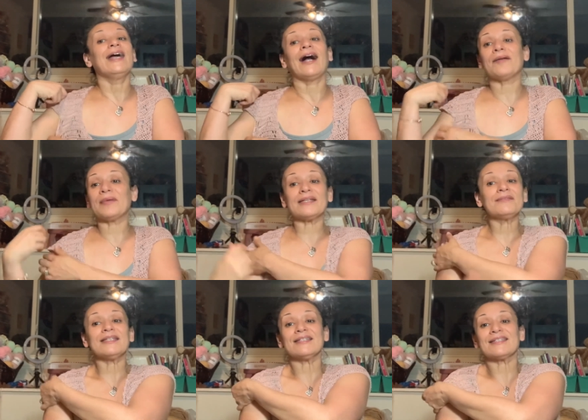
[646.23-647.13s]
I made them
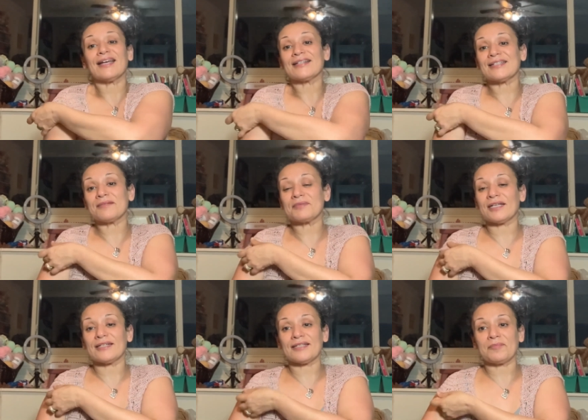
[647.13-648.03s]
the exact same
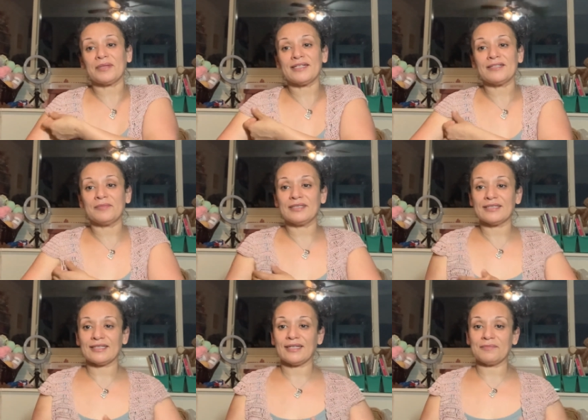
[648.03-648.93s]
size. I placed them in the
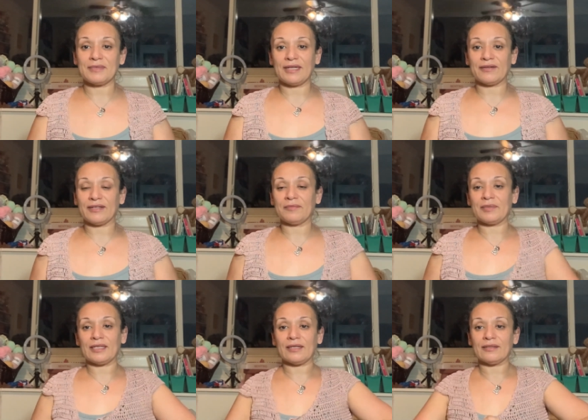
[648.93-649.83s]
same area, but
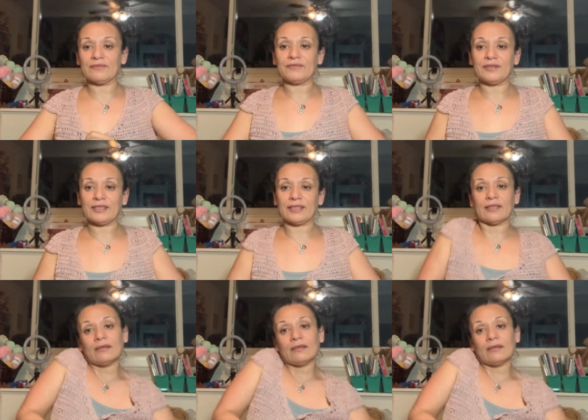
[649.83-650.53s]
now I feel like